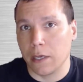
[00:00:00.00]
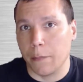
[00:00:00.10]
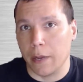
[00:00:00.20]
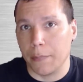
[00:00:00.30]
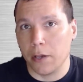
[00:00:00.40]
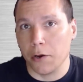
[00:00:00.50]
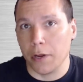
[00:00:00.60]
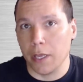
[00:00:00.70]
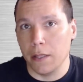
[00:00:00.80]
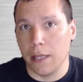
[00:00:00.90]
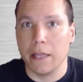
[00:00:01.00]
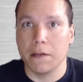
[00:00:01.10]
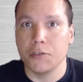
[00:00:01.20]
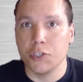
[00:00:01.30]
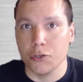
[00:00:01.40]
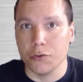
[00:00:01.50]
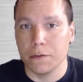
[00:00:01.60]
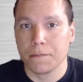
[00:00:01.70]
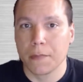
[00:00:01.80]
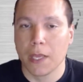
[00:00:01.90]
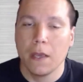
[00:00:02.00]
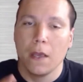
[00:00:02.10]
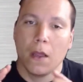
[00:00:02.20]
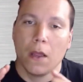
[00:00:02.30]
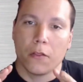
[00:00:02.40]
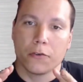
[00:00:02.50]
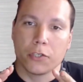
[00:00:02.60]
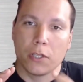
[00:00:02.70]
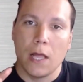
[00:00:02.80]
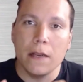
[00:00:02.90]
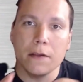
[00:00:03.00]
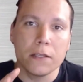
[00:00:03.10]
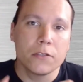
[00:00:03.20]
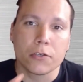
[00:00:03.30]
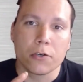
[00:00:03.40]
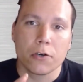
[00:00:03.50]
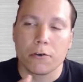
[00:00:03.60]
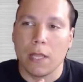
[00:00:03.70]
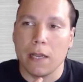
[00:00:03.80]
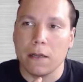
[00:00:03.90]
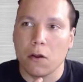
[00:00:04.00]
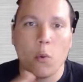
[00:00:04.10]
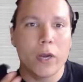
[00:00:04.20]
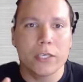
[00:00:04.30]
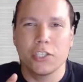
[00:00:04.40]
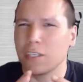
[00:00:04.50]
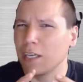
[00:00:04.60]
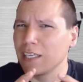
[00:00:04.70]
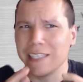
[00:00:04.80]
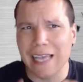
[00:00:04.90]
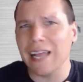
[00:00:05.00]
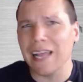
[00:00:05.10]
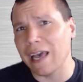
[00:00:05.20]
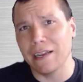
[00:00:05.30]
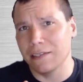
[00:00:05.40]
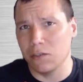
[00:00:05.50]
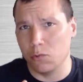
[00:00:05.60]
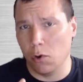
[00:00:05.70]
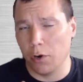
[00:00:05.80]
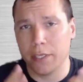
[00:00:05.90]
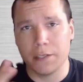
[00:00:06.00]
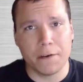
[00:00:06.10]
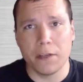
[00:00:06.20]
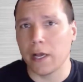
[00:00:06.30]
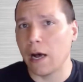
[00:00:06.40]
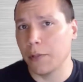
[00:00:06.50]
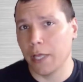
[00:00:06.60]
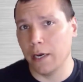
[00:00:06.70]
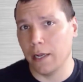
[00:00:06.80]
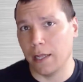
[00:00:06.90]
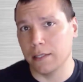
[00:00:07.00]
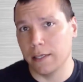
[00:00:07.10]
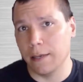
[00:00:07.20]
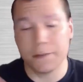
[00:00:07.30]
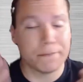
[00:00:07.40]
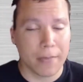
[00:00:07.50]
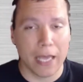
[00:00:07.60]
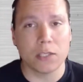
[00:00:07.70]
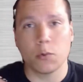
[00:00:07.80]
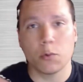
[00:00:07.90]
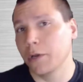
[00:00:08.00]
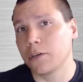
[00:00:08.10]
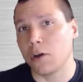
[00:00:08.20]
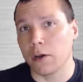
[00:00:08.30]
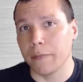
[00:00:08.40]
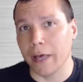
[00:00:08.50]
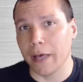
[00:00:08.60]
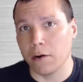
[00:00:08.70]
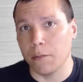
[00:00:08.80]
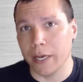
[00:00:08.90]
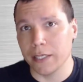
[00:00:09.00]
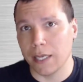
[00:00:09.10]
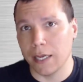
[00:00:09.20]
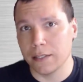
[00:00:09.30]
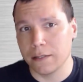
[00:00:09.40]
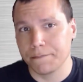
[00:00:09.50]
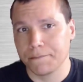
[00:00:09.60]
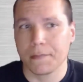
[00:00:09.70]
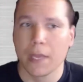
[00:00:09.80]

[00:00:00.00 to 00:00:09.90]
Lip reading: hits coming up here in the end of June. There's a lot of concern or a lot of questions on exactly how does this work, and it's a fairly complicated concept, hence why I wanted to talk about it here on Bite Sized.